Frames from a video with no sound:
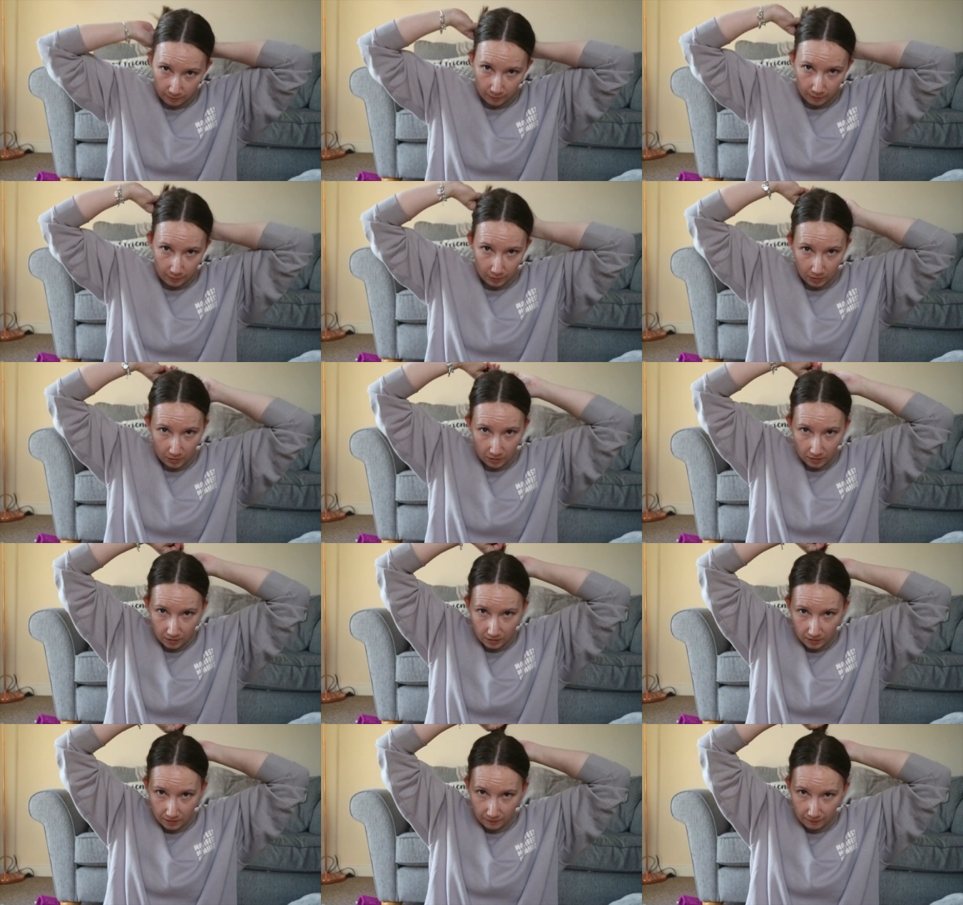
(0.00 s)

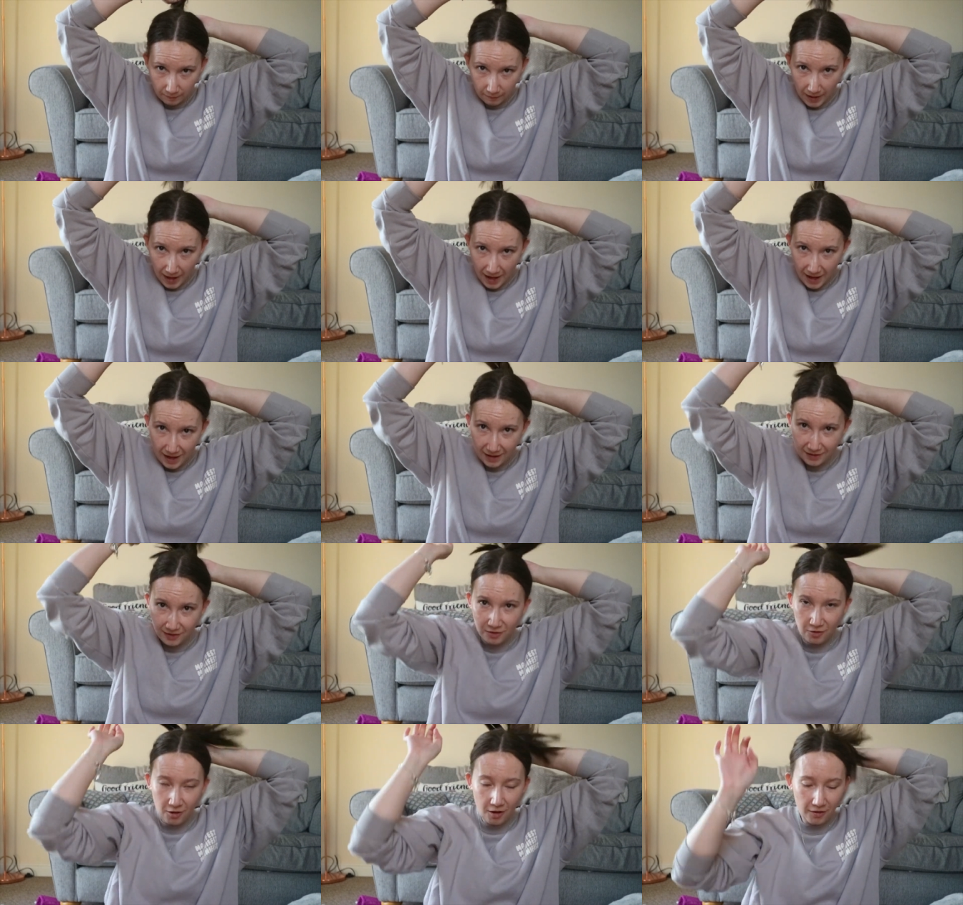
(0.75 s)
But my
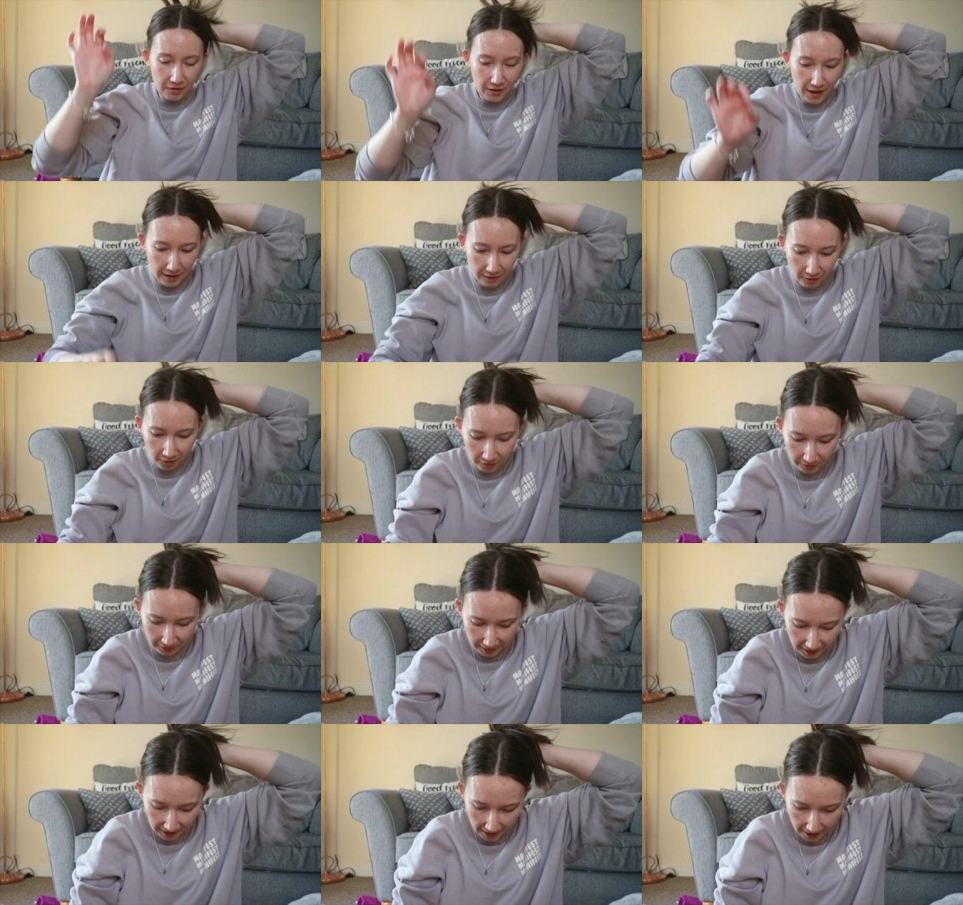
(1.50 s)
hair's not that
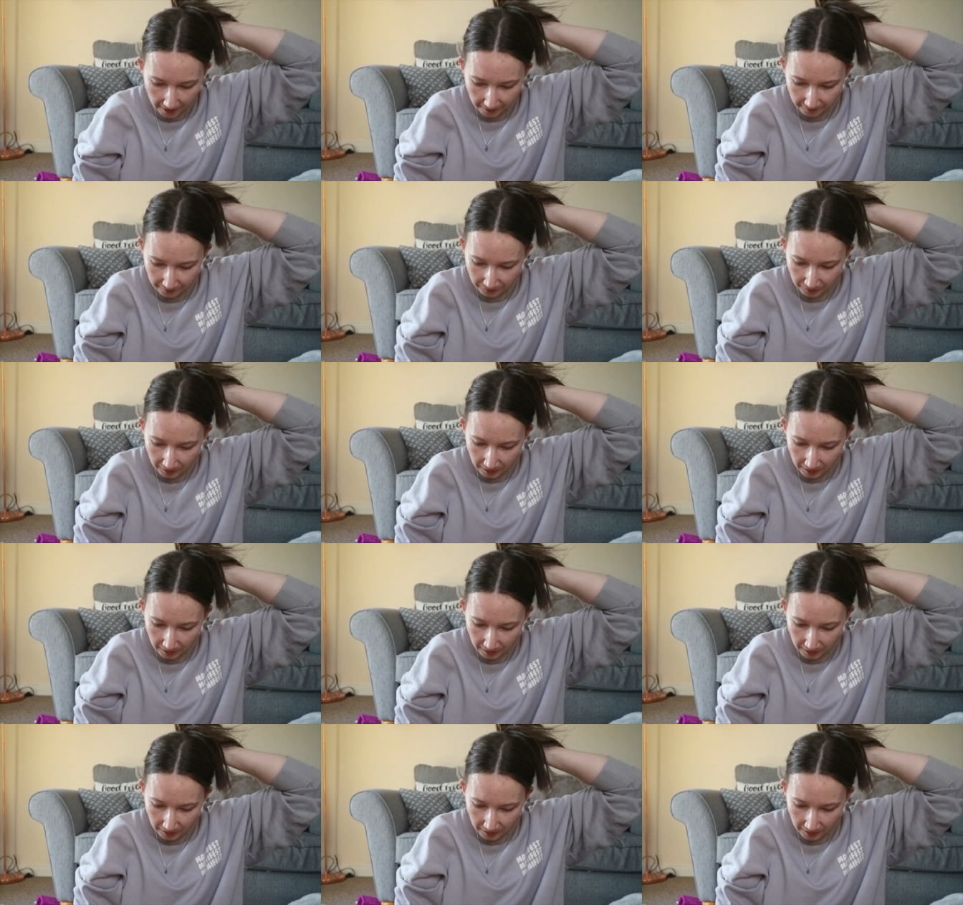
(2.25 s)
long yet,